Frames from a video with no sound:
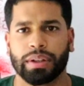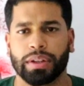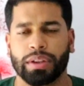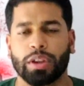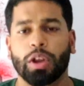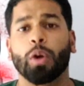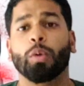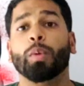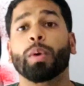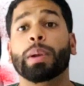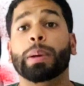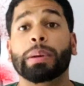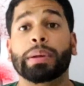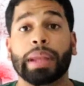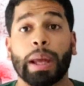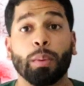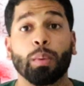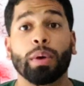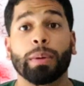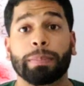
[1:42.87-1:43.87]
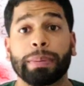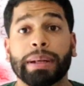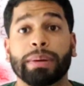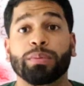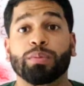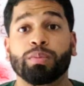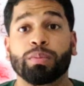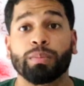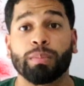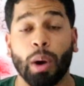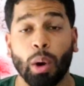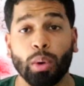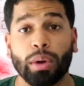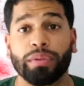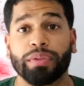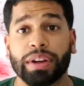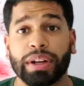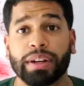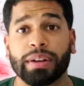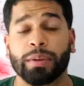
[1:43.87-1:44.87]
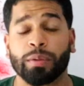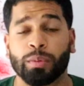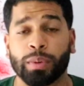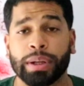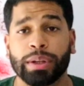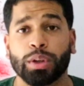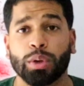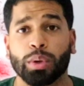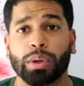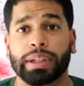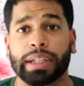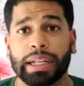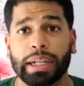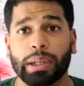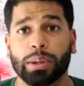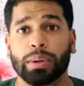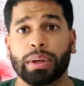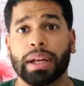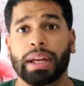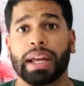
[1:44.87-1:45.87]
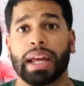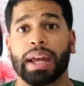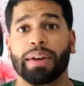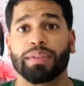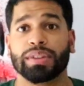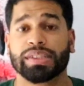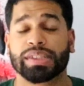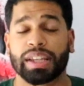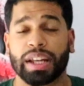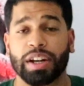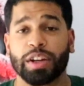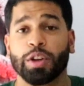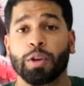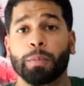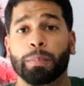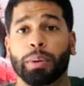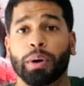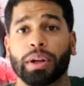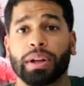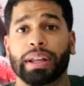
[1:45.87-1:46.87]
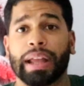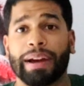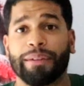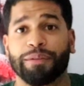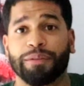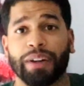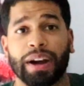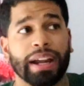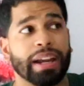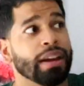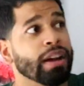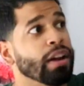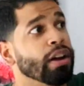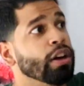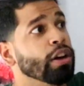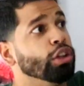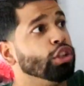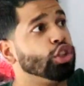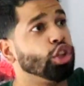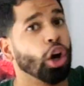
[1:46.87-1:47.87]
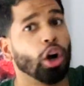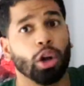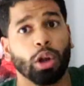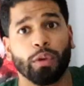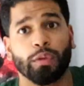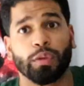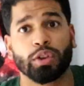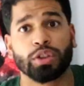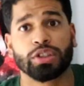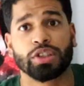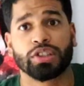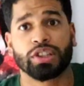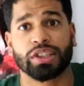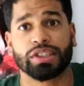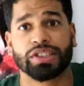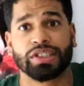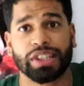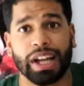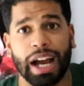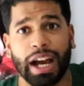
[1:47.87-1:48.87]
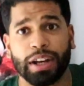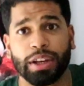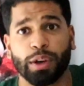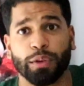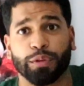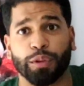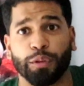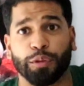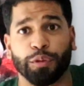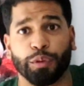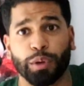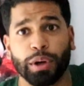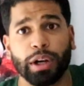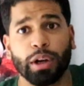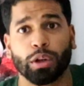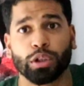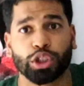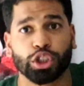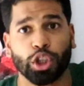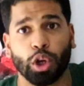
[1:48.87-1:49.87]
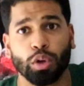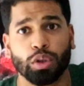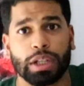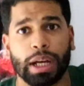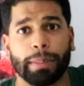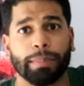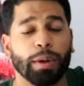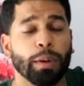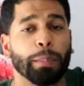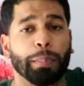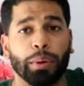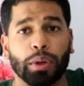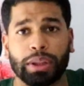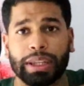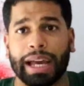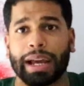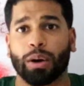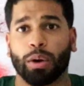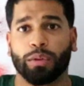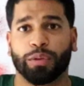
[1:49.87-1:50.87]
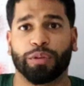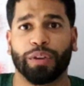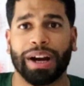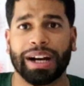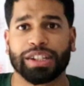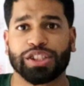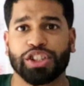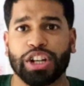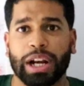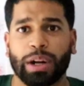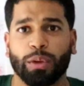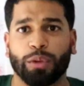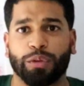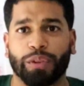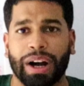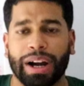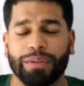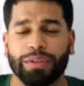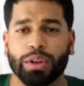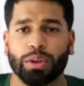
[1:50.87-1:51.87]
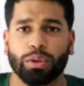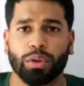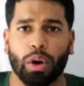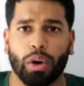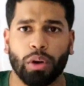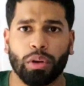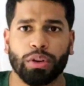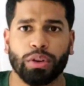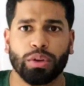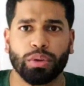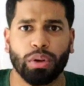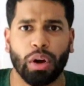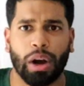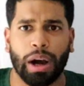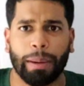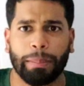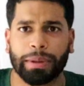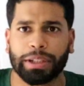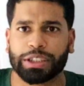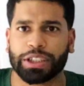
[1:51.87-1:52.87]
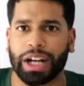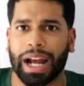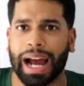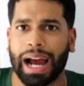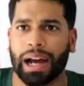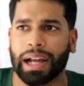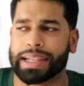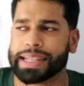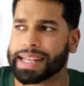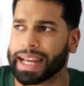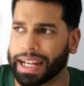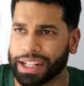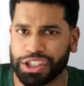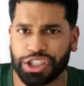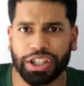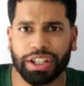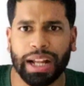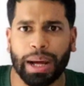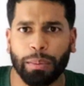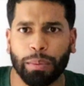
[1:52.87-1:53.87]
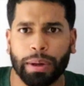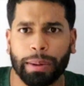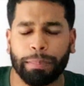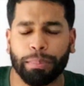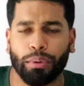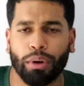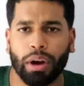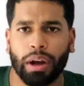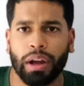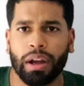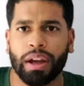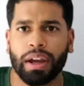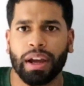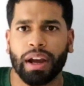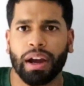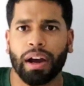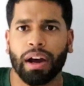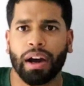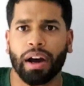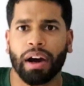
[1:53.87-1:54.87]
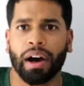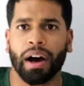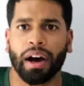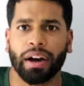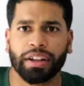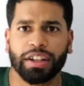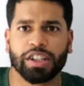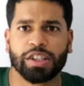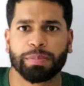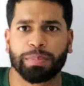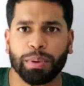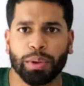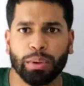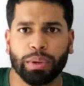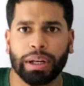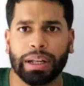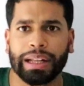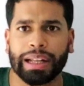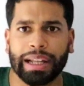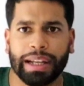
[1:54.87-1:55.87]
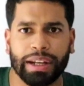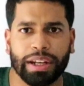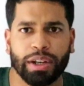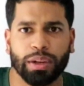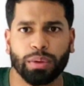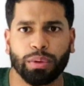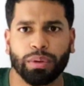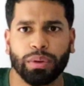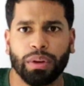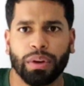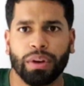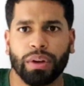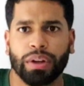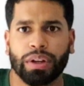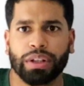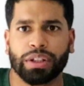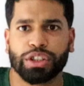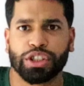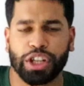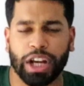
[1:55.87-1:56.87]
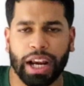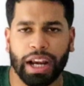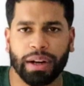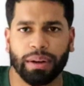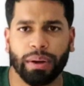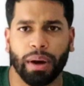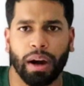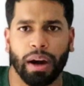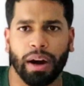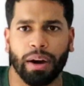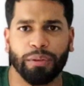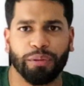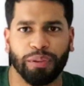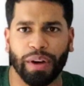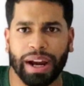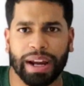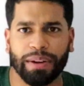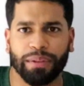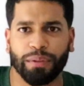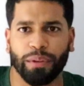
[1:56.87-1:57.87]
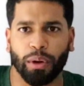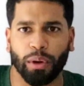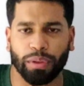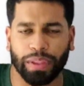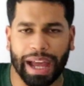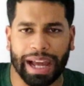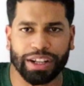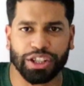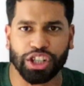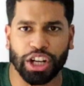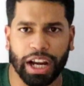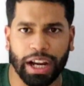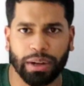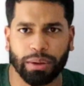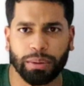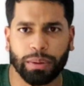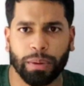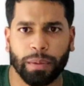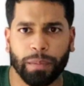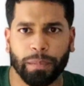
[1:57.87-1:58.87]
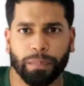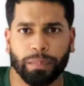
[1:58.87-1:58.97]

They would be motivated to renew a deal if instead of you putting that fight, Charlo versus Castano, for free on Showtime, you put that on Fox Channel 5. You know how much attention that would have brought? An undisputed lineal fight on that channel?